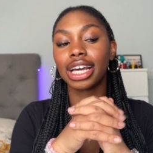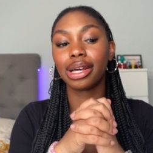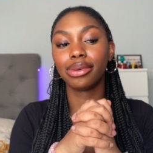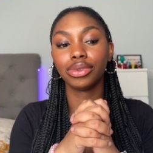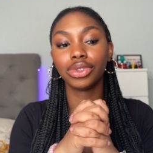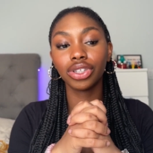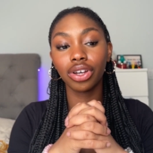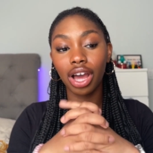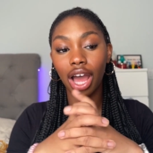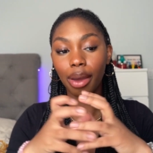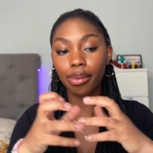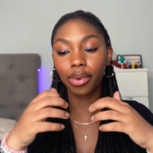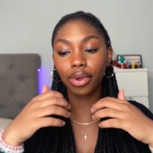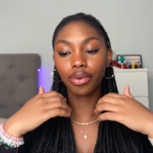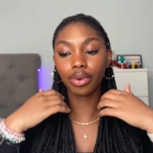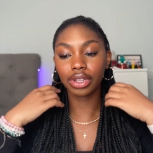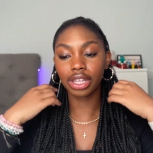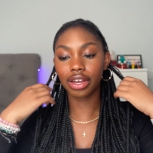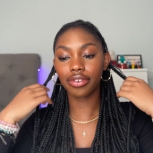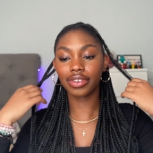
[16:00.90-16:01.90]
I'm so happy
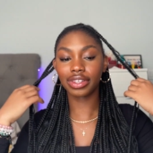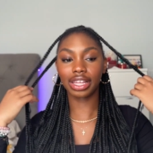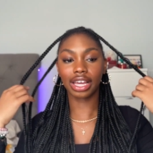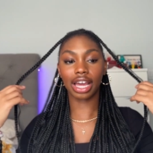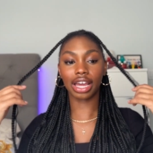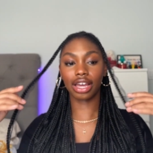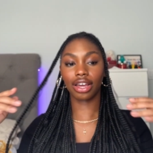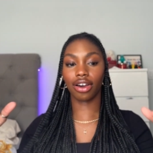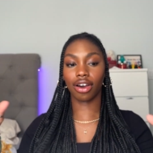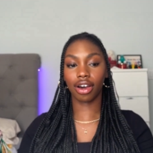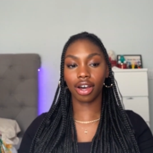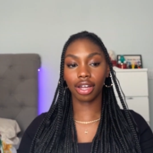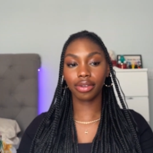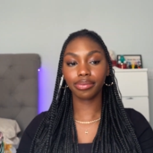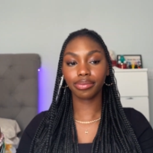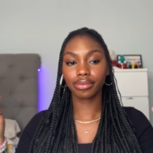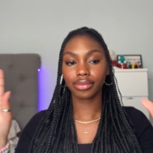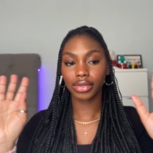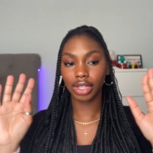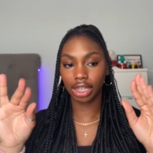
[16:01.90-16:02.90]
with everything I got.
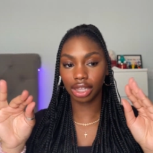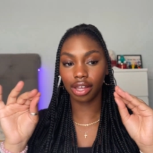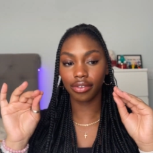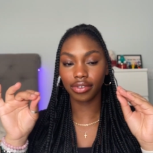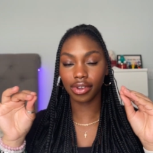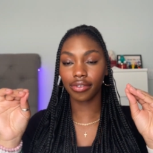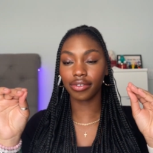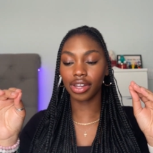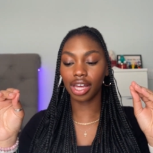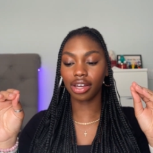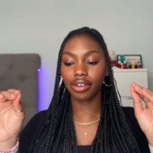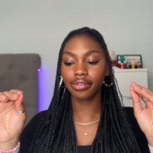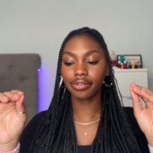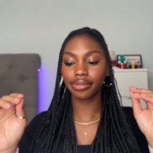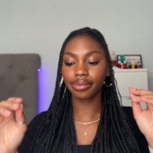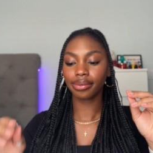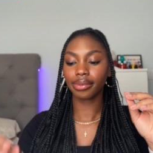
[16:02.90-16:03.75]
Love, love, love.